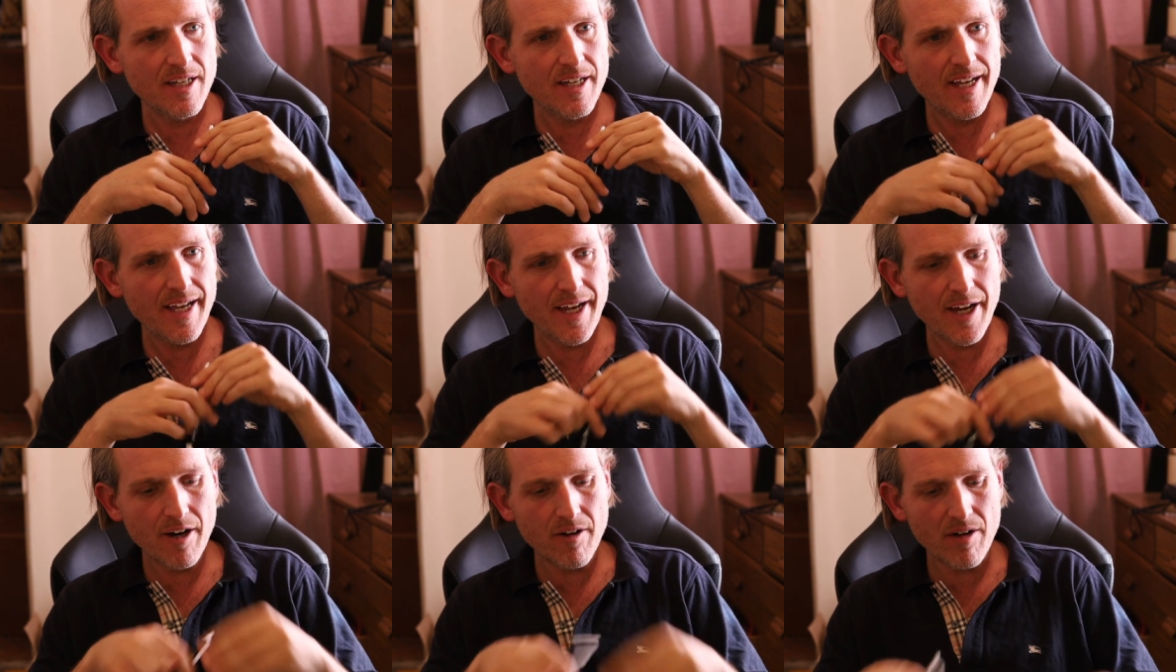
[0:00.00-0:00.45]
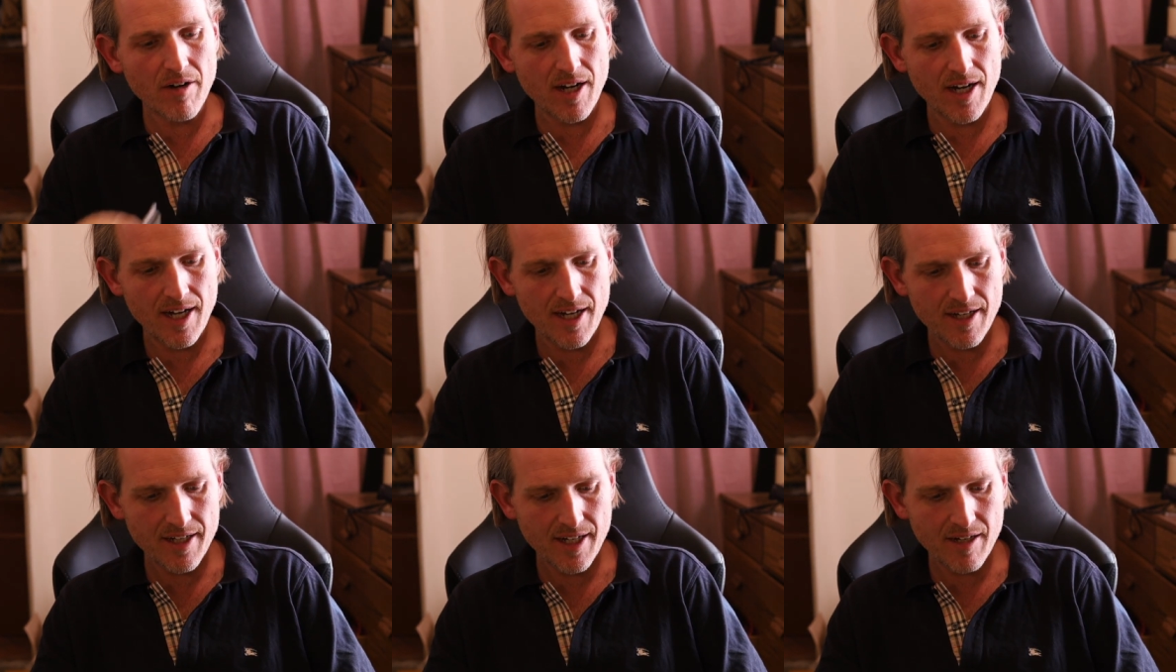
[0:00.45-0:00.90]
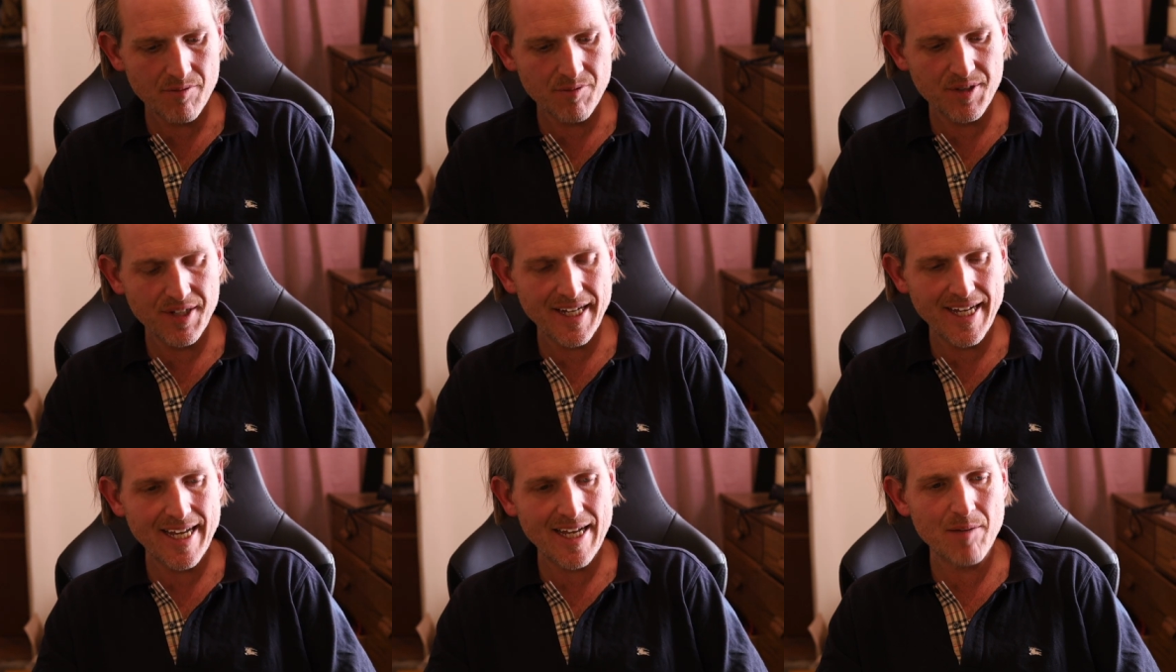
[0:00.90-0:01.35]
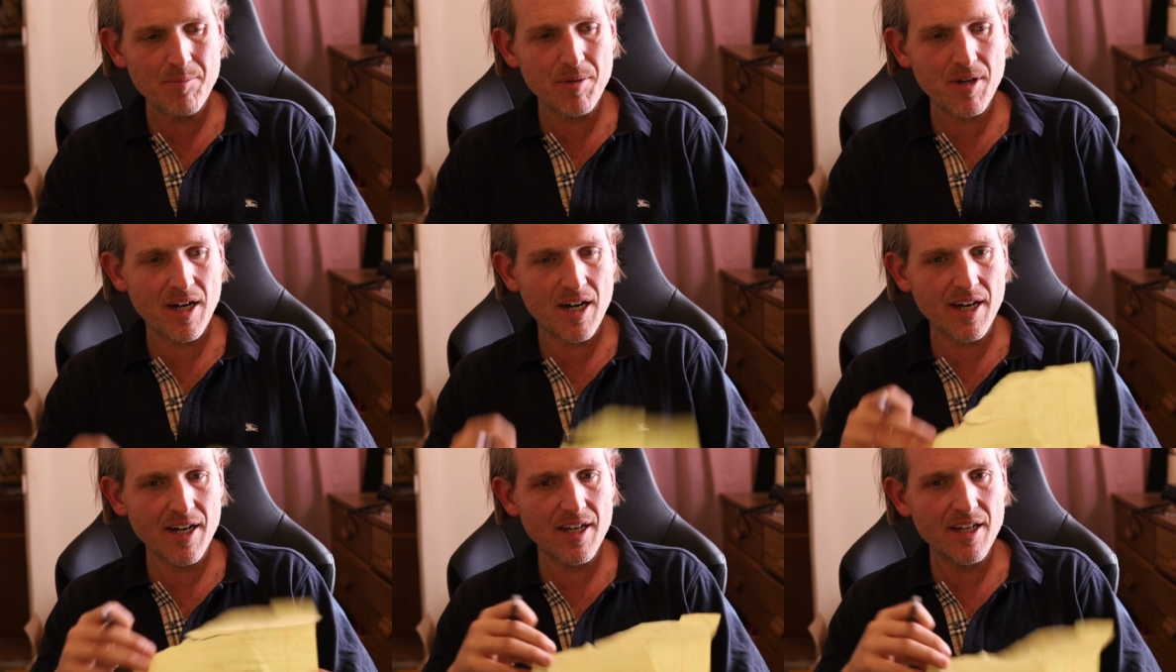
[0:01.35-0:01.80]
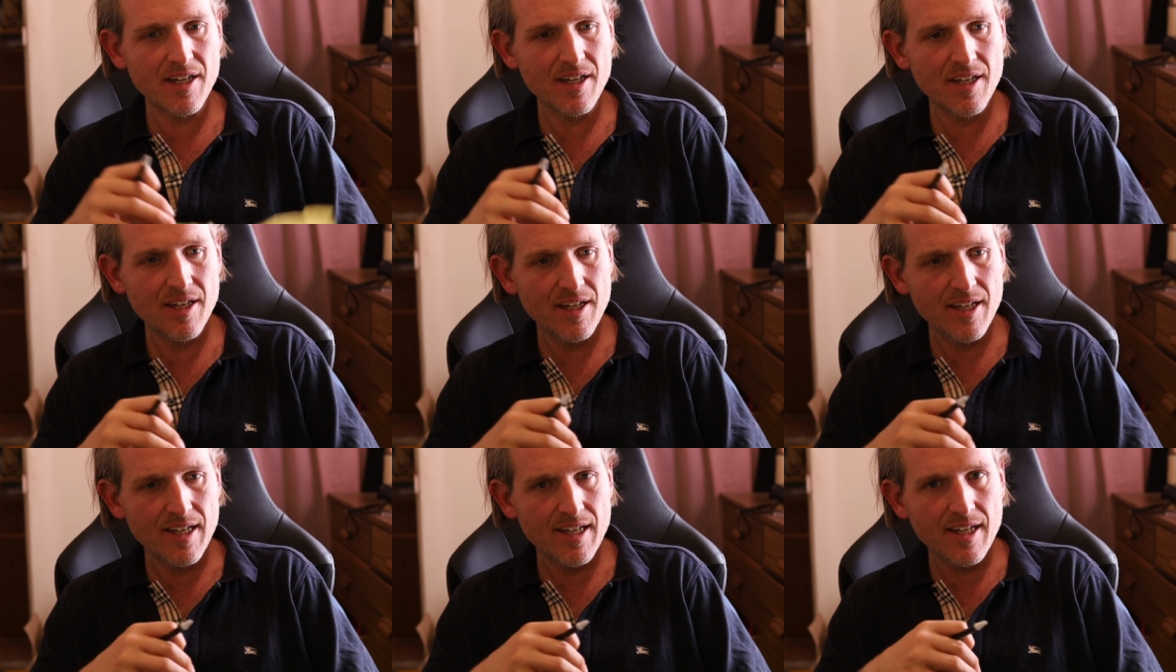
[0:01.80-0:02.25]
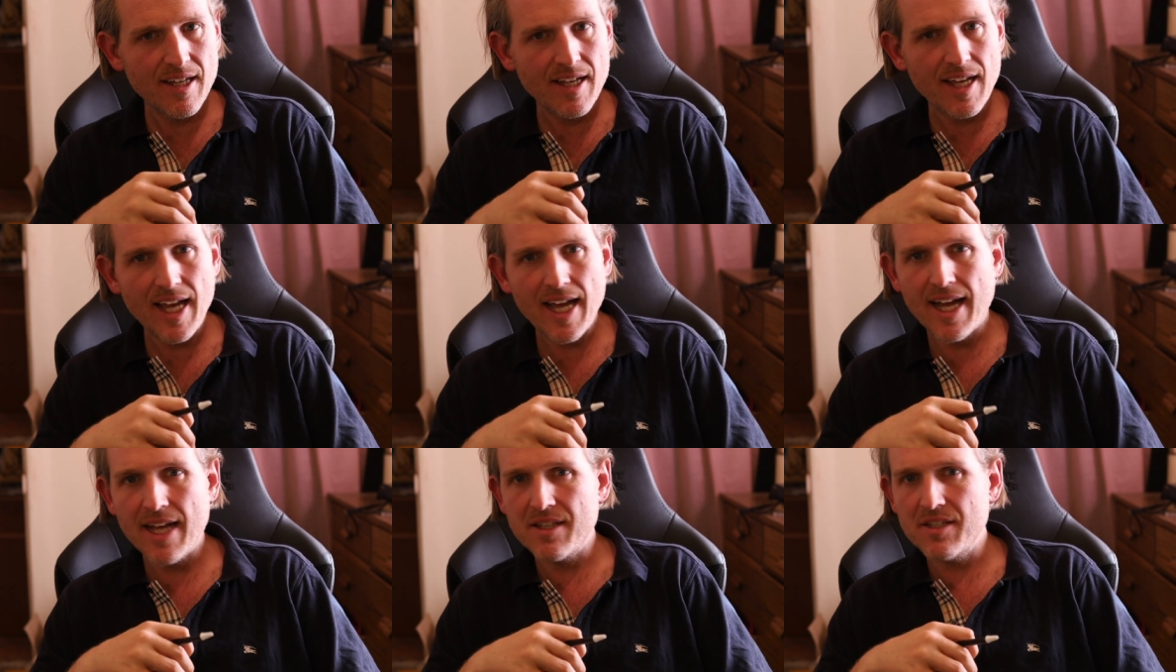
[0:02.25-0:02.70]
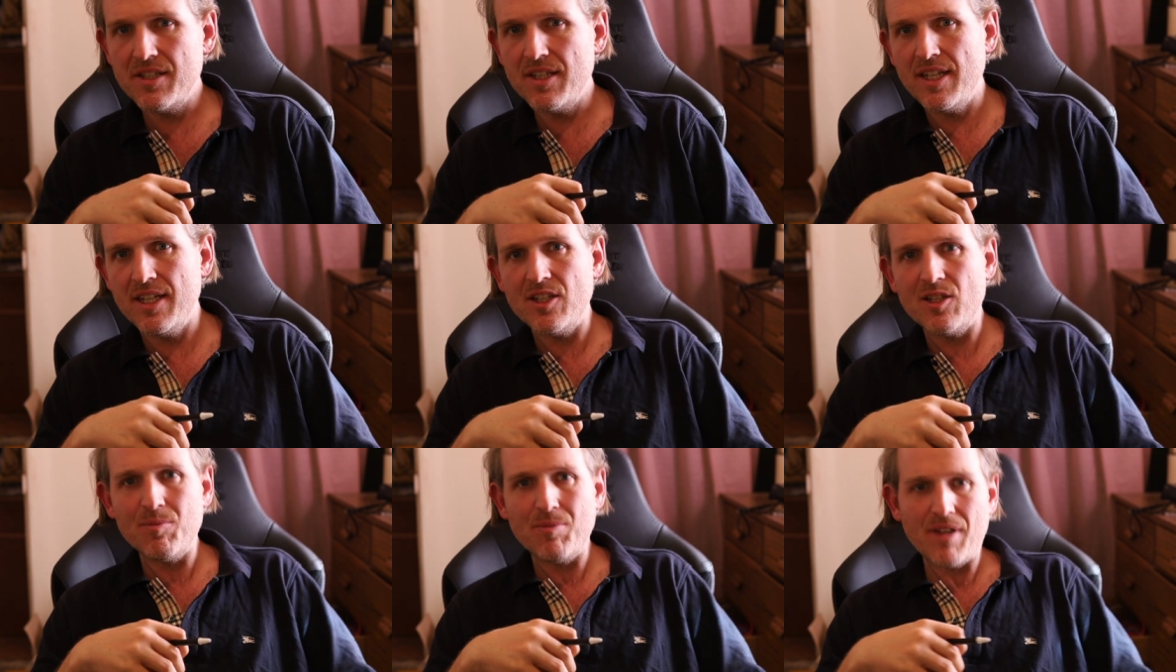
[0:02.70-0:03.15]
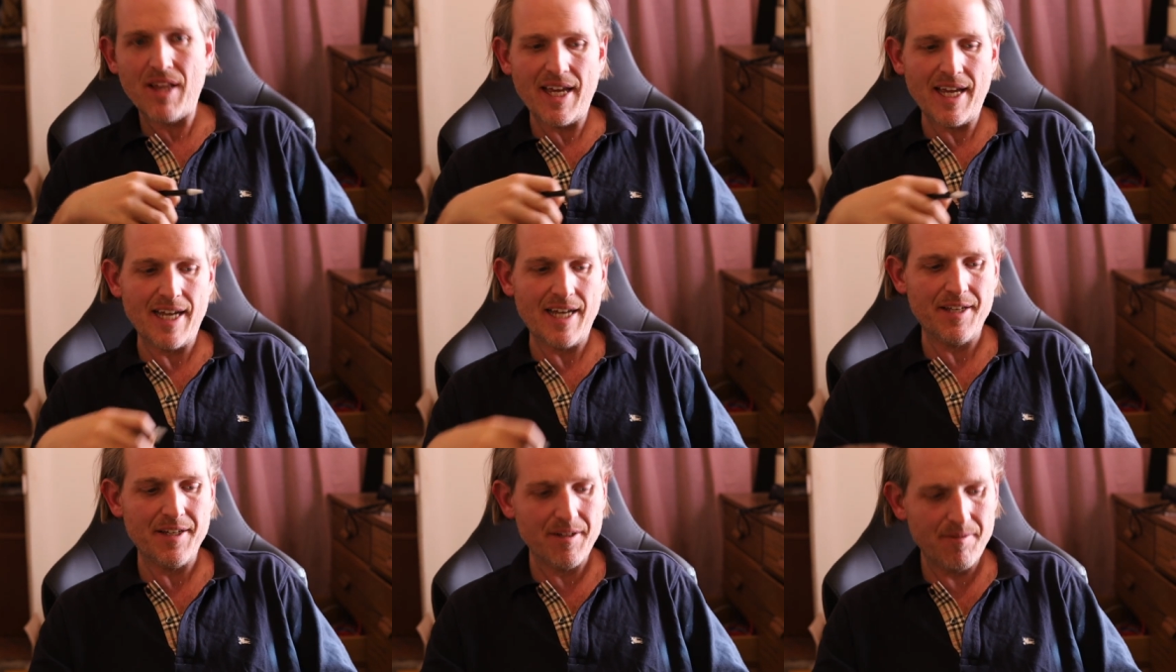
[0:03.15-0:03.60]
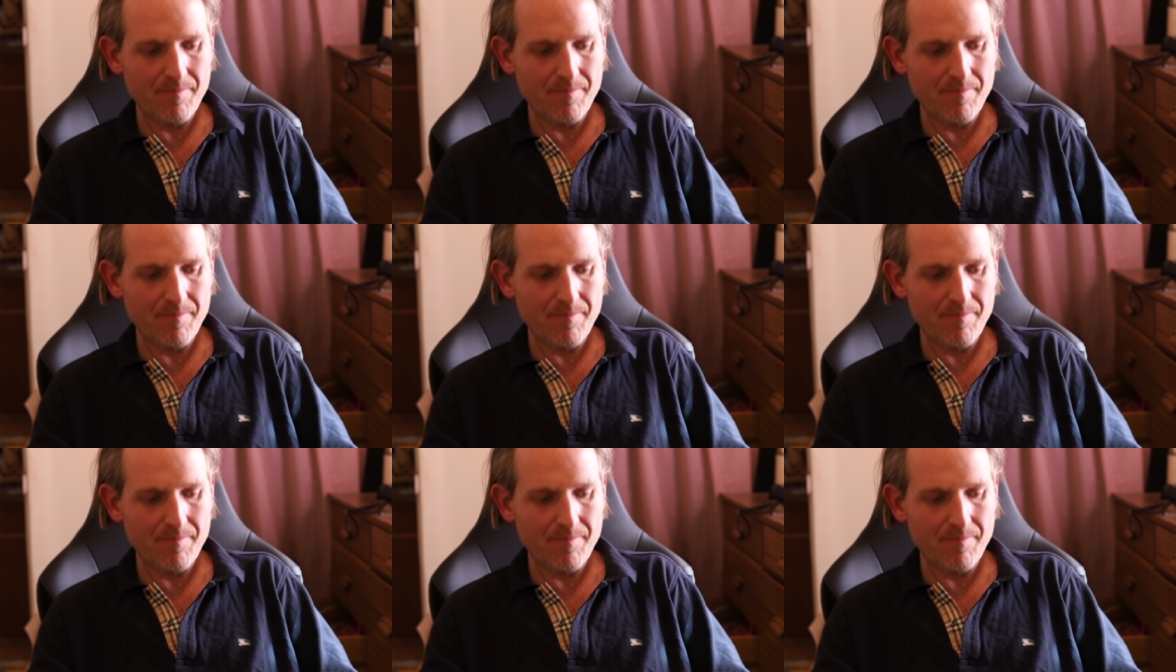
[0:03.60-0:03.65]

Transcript: era, every epoch has its plan.